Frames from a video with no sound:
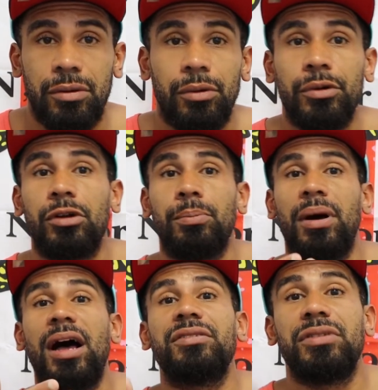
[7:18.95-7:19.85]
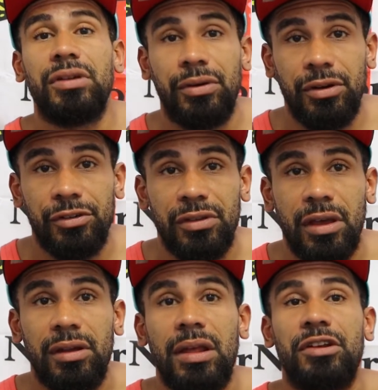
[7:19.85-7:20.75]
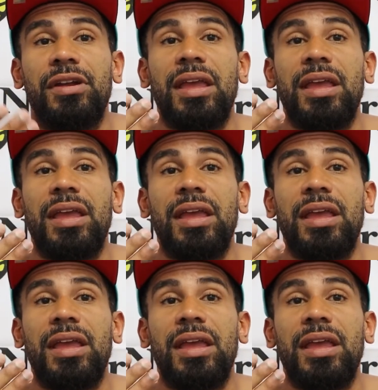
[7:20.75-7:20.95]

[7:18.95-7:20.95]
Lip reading: or your posterior set and your